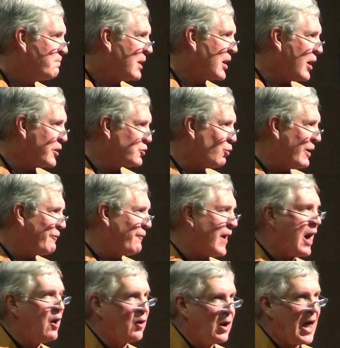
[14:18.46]
Because we
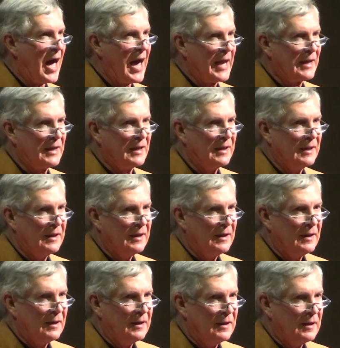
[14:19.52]
felt like
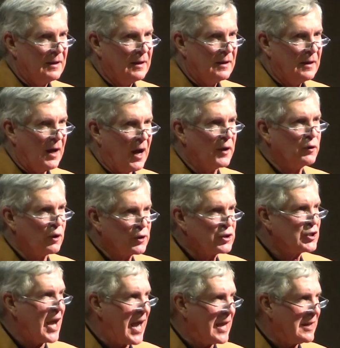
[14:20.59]

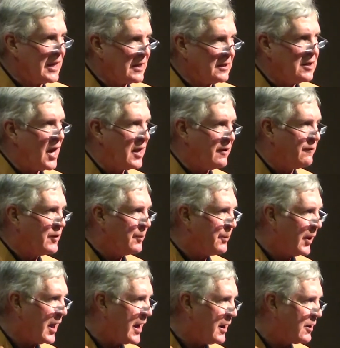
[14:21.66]
understanding none of the
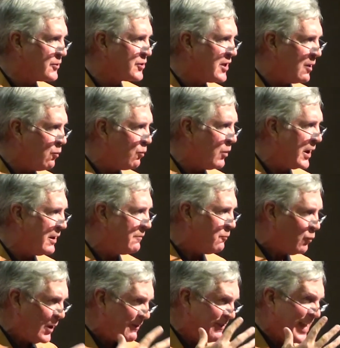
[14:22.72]
players that
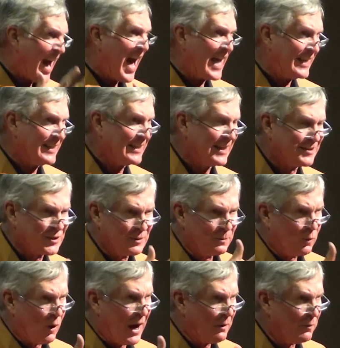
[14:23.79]
we've gotten, and some
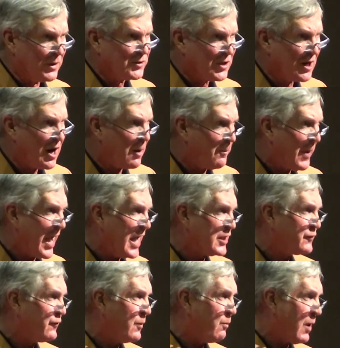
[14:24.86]
great ones in our
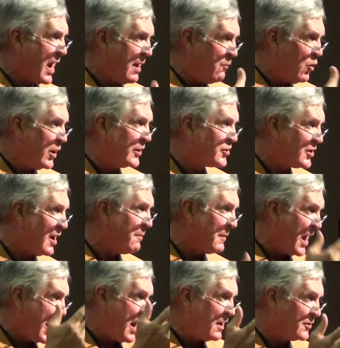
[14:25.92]
past from Brownwood, some
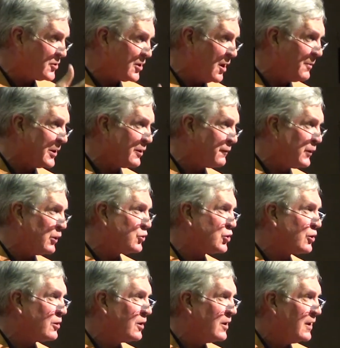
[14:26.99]
now and some in the
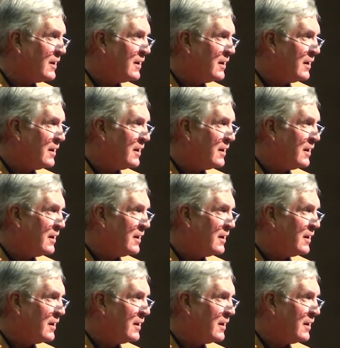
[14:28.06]
future,